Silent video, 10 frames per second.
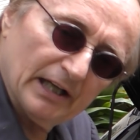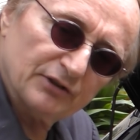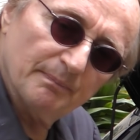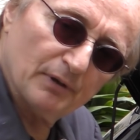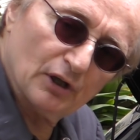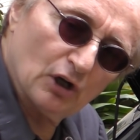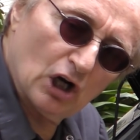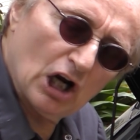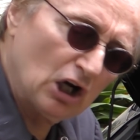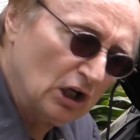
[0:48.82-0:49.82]
doesn't burn
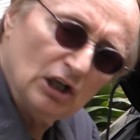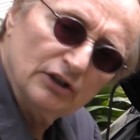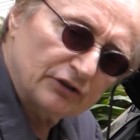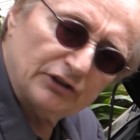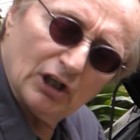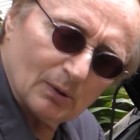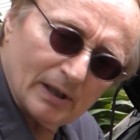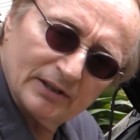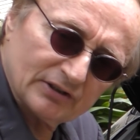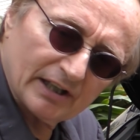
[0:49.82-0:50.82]
oil. Still
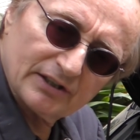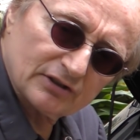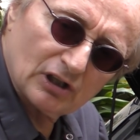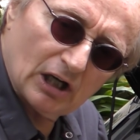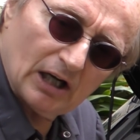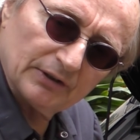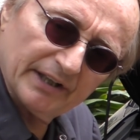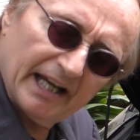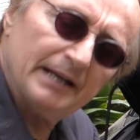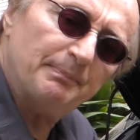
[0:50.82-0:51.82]
runs like a
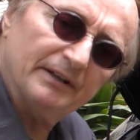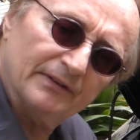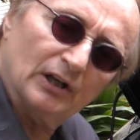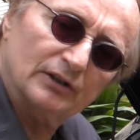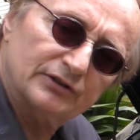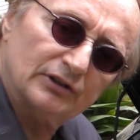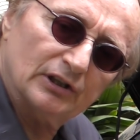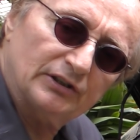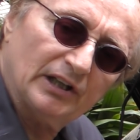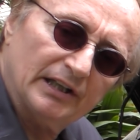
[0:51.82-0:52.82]
scalded ape, even though it's
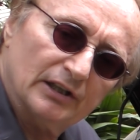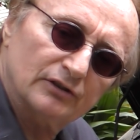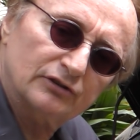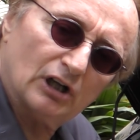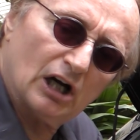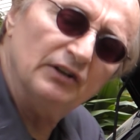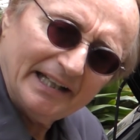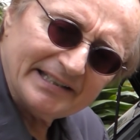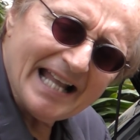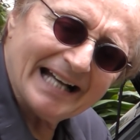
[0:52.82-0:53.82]
thirteen years old.
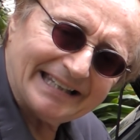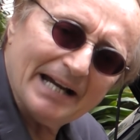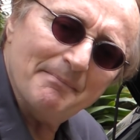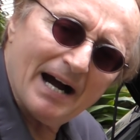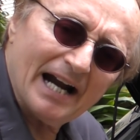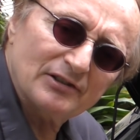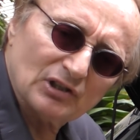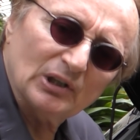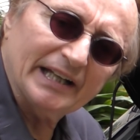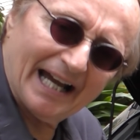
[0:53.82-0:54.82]
It's not that
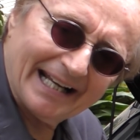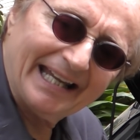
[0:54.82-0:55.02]
miserly on the